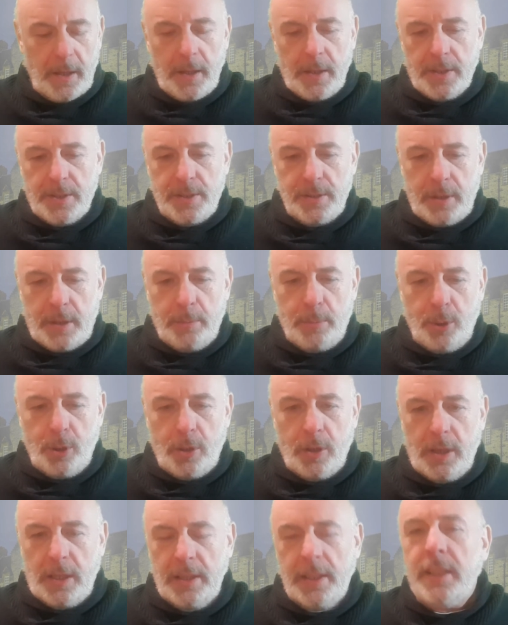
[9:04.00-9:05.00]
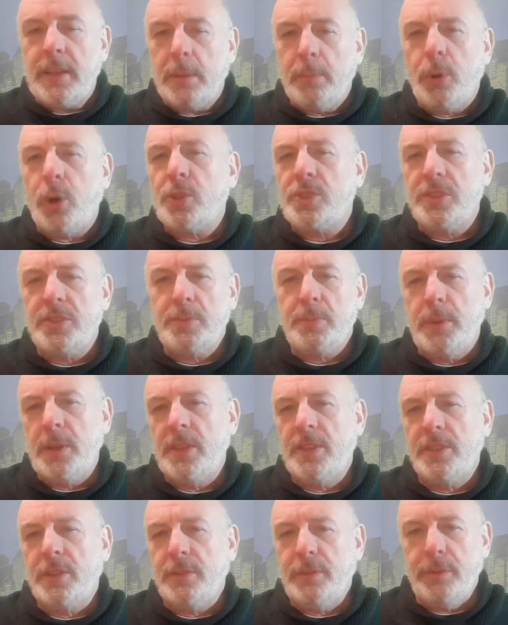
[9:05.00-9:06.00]
so I bought a little box of
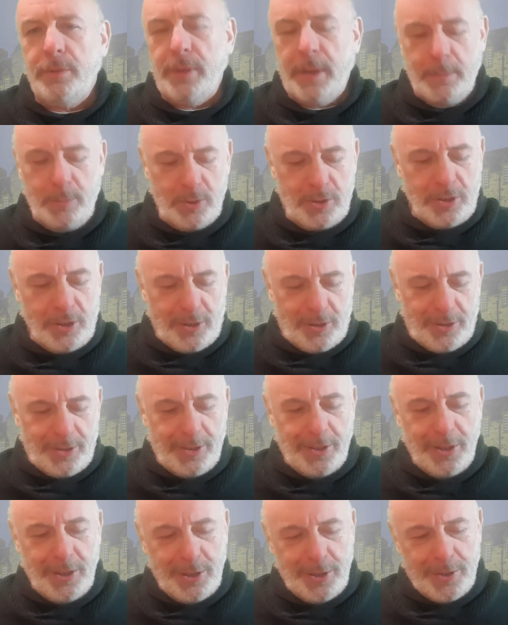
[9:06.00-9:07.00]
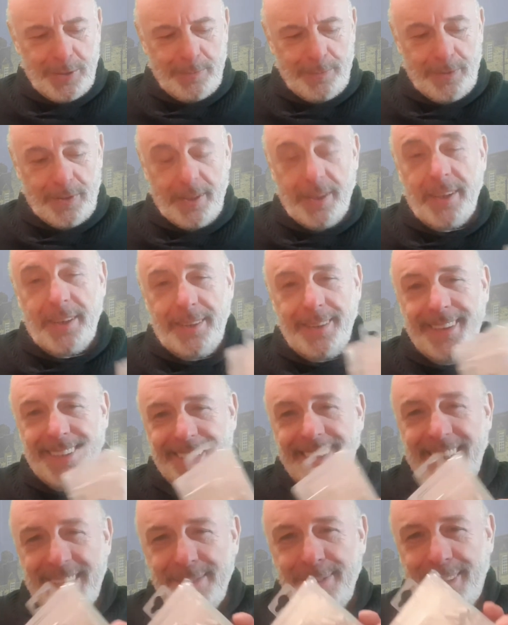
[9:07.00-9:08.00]
springs off of Amazon, and
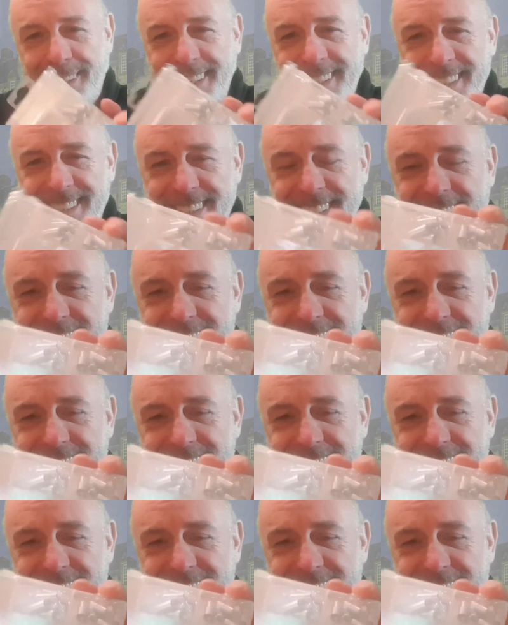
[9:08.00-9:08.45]
that's what it